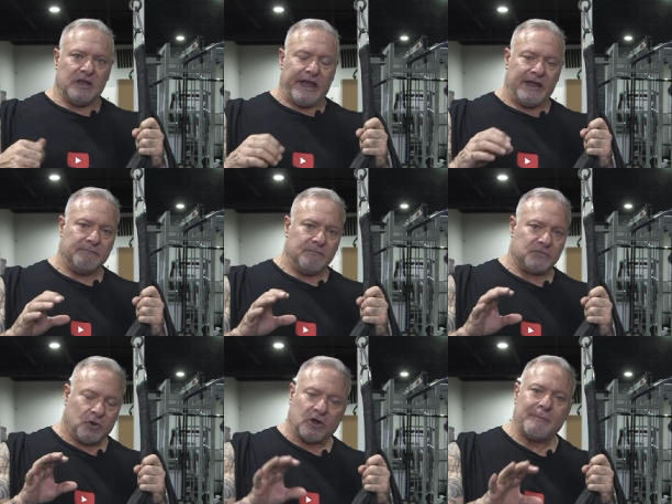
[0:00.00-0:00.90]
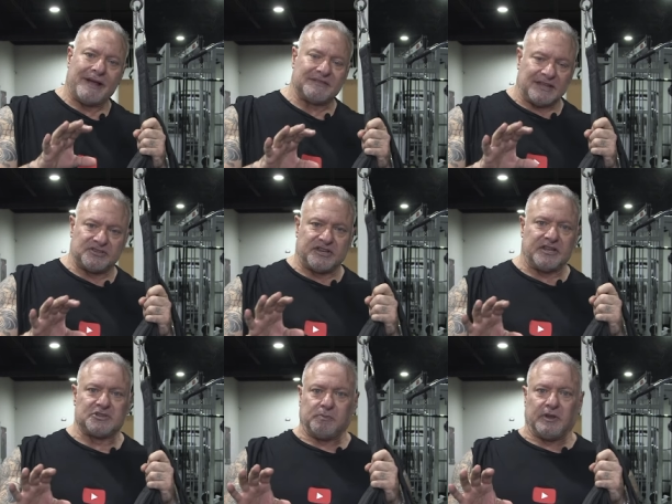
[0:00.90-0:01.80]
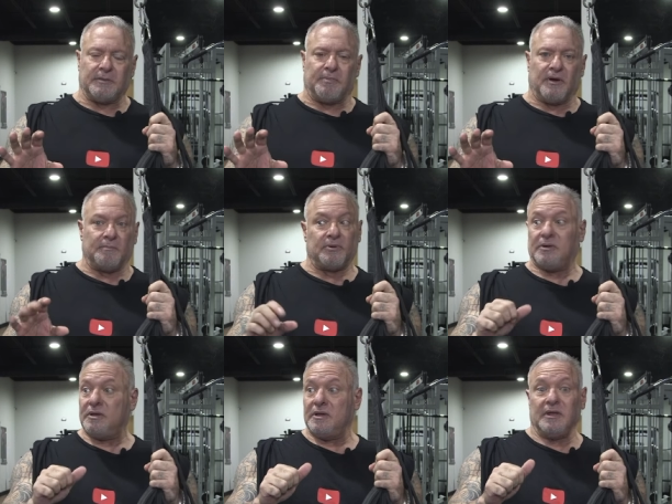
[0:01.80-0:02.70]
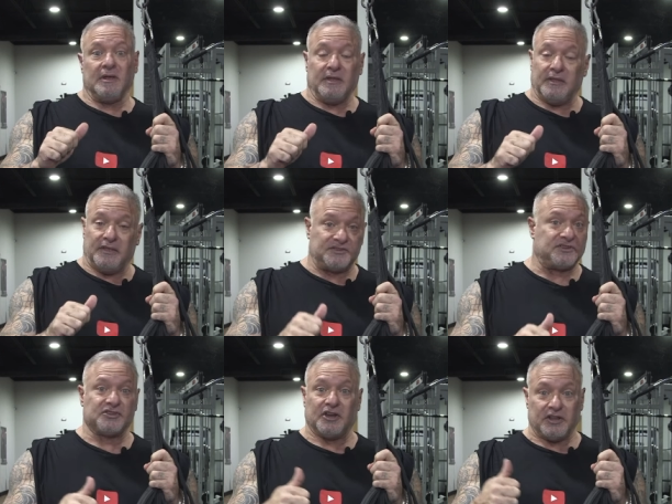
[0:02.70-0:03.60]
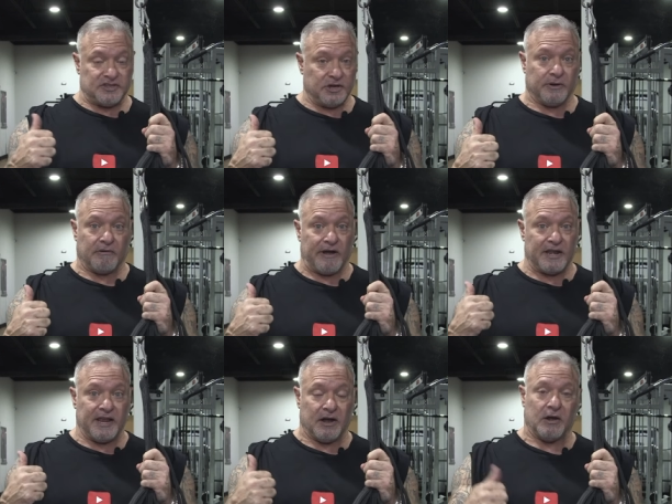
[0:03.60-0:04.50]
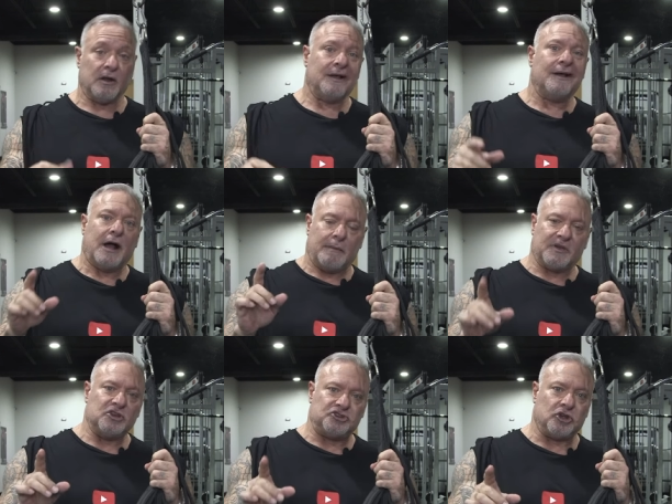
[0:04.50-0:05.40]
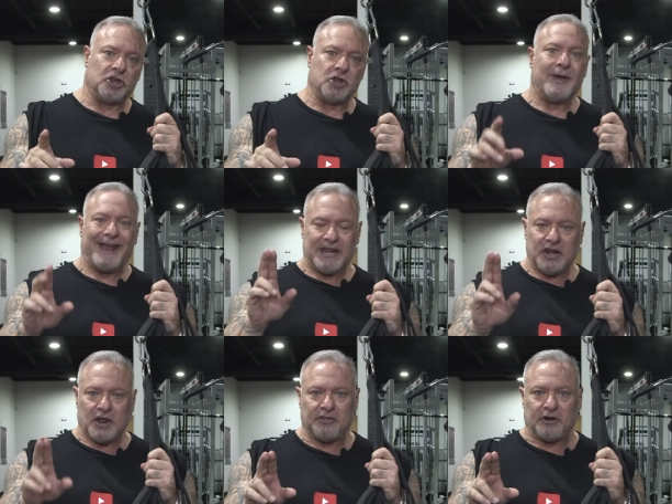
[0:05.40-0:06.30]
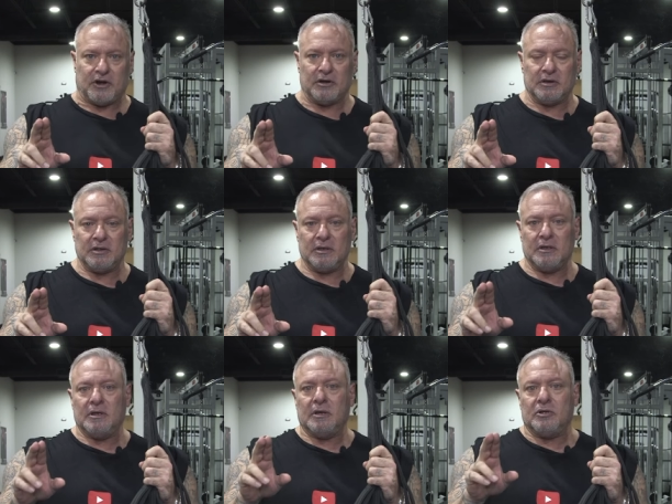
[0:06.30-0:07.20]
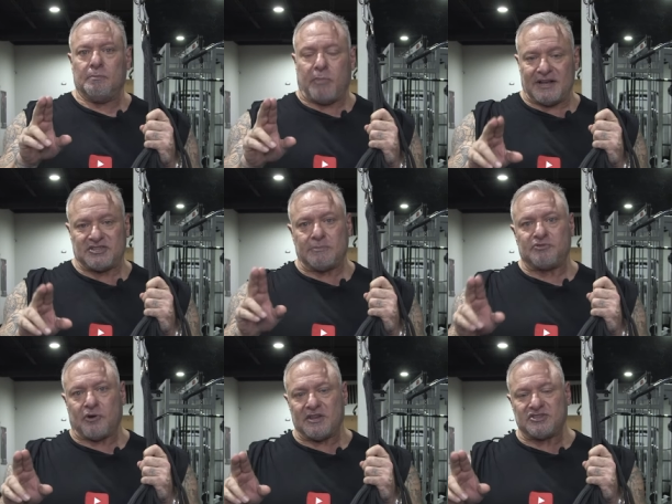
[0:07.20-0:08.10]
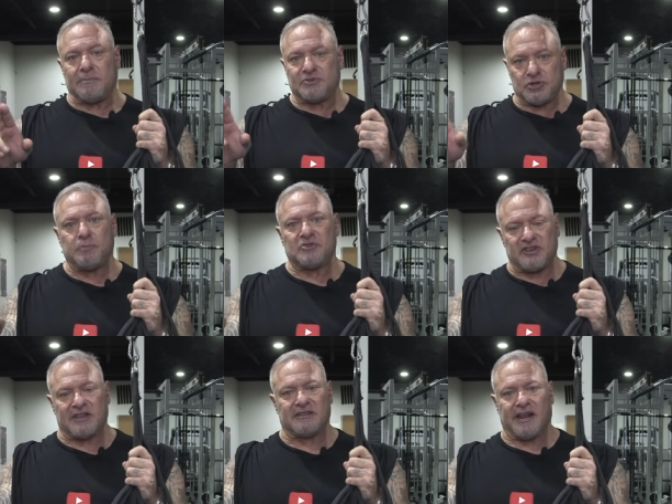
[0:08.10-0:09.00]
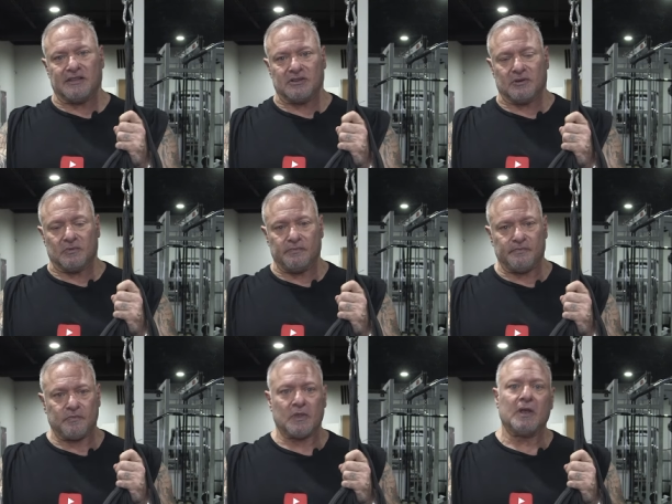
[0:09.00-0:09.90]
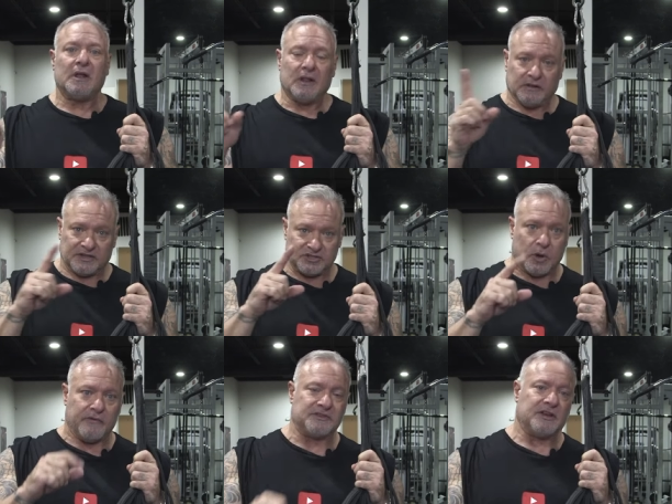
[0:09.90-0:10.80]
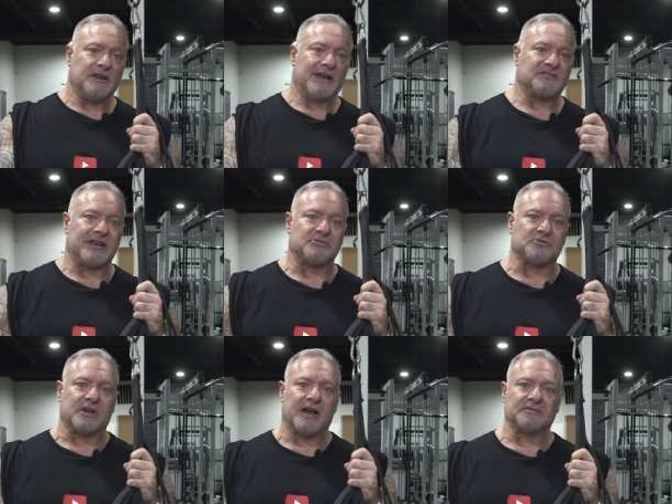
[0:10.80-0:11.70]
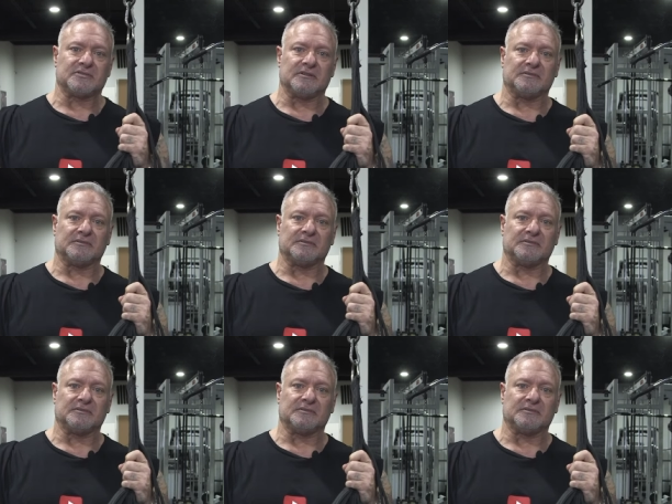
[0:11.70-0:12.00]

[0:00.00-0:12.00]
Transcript: And talk about that skin splitting pump, this is gonna do it right here. I'm gonna show you another bicep tricep superset that I do. Let's go over to the next exercise.